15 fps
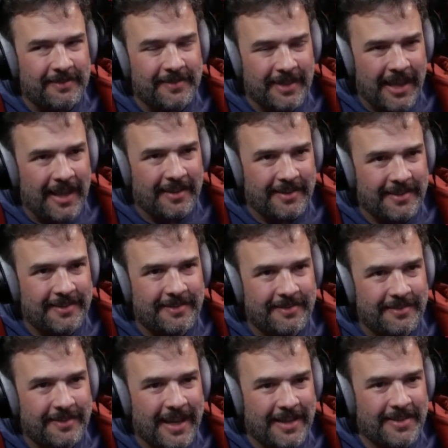yes,
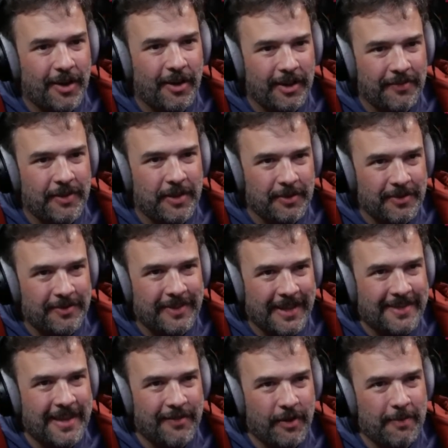that's all of you.
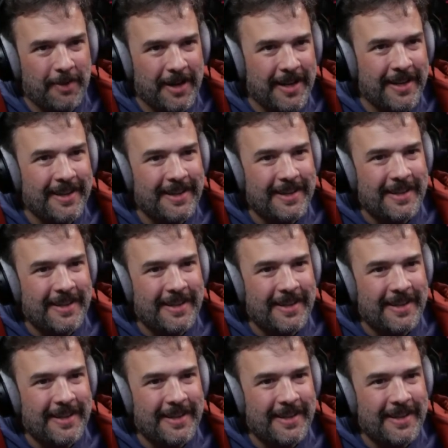That's everybody.